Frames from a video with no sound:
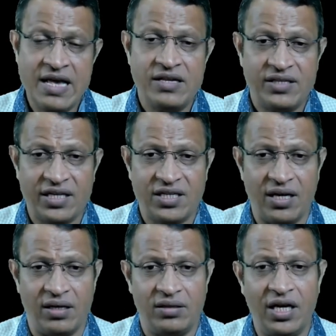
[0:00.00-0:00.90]

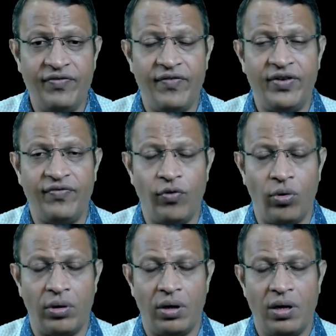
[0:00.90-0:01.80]
Section
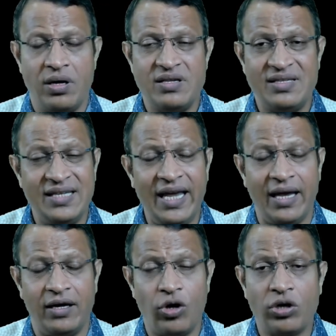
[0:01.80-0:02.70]
354
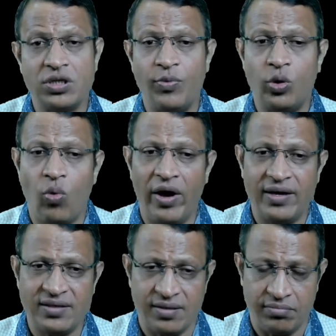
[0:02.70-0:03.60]
C talks about
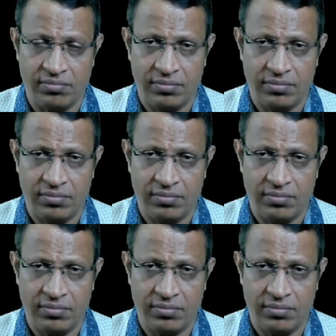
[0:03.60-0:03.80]
voyeurism.